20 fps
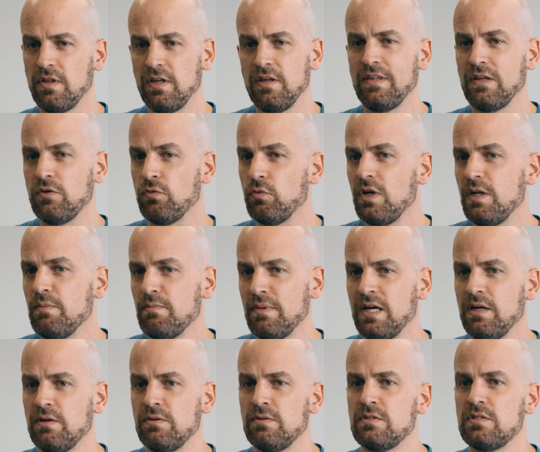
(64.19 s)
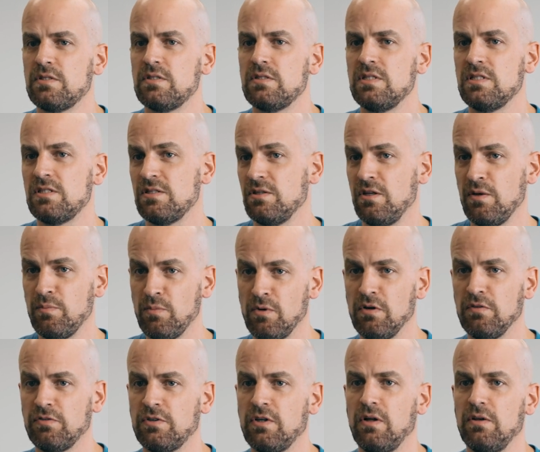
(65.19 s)
thing that really matters is the number
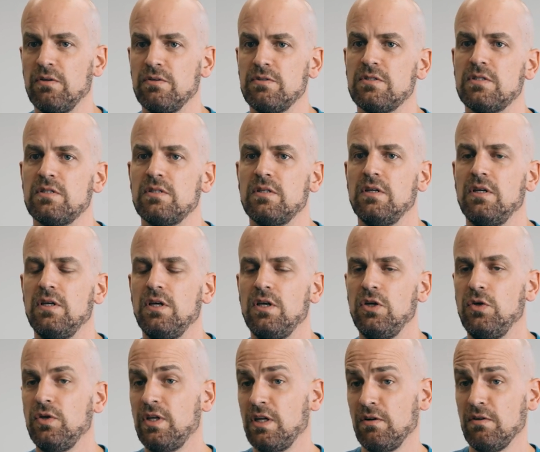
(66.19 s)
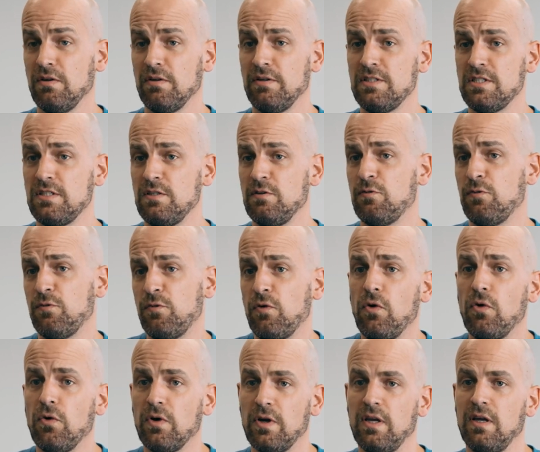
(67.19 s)
of colors. You can only see
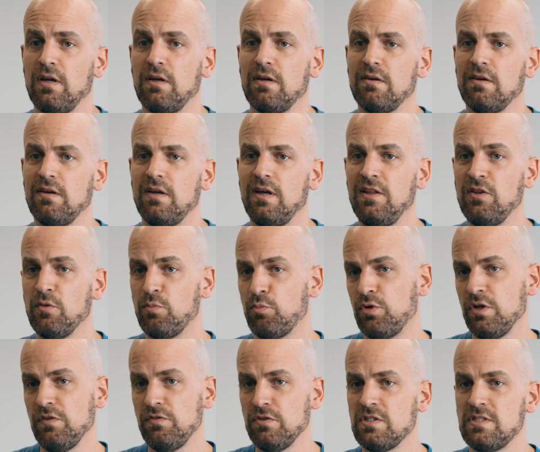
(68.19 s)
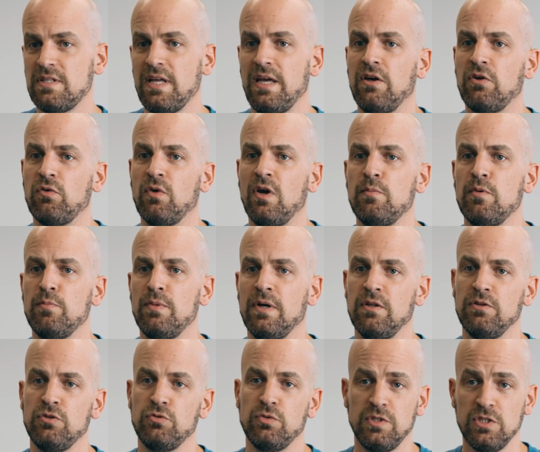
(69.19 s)
four here. In the previous diagram about
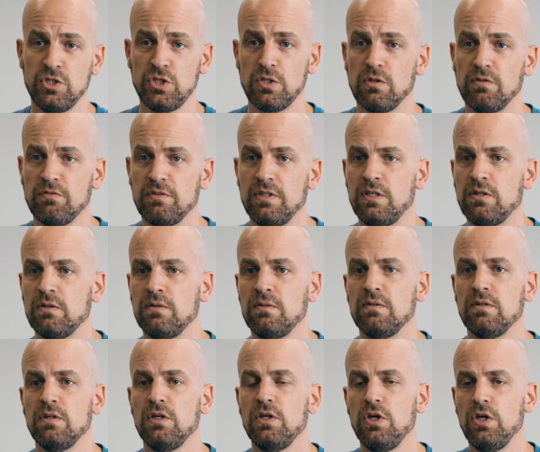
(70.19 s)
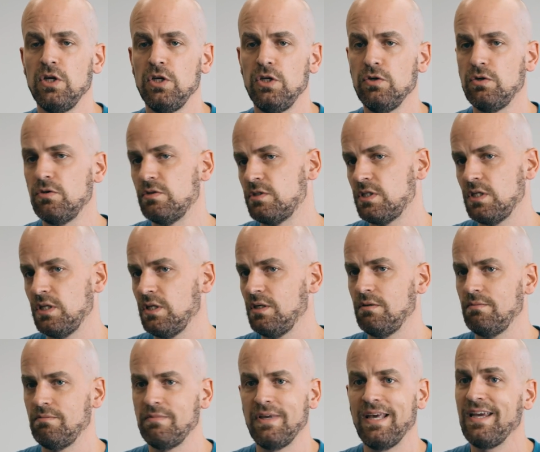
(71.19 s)
the traditional vehicle, you could
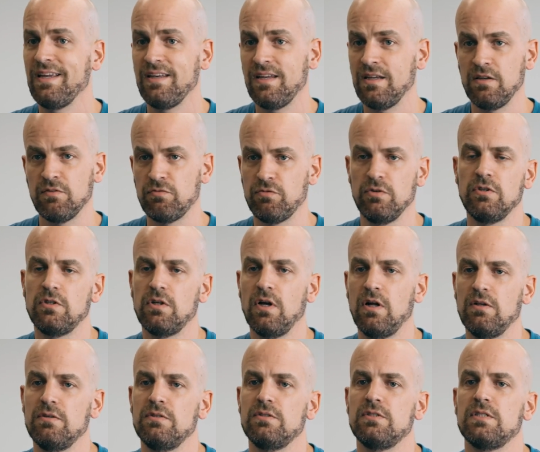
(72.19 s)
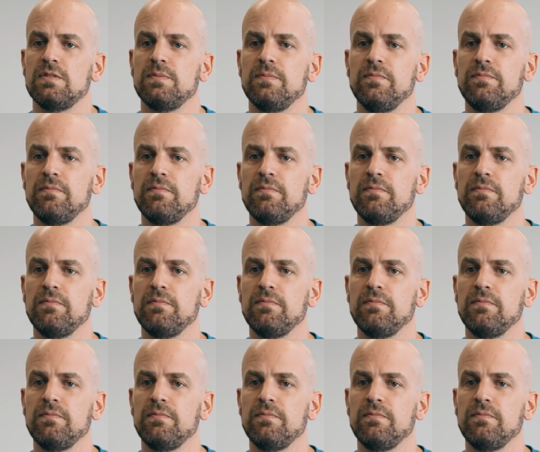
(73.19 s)
see 80 different colors.